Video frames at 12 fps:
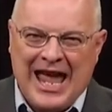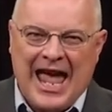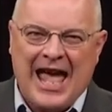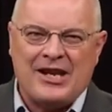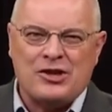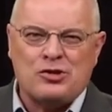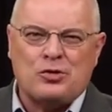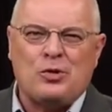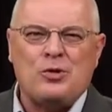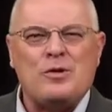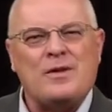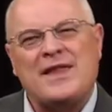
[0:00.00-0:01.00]
and His
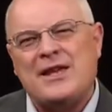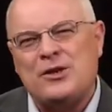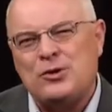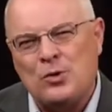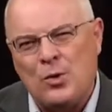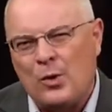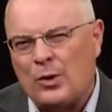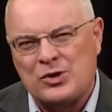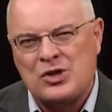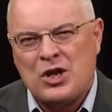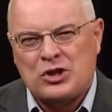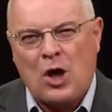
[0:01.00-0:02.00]
truth
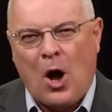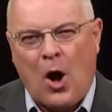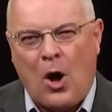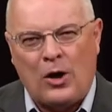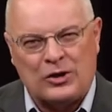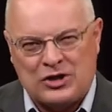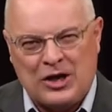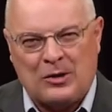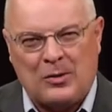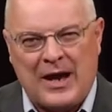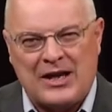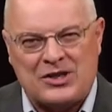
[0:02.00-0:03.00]
endures to all
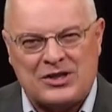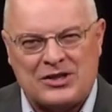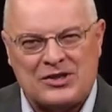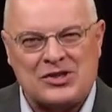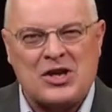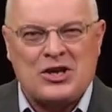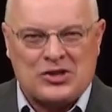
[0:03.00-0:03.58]
generations.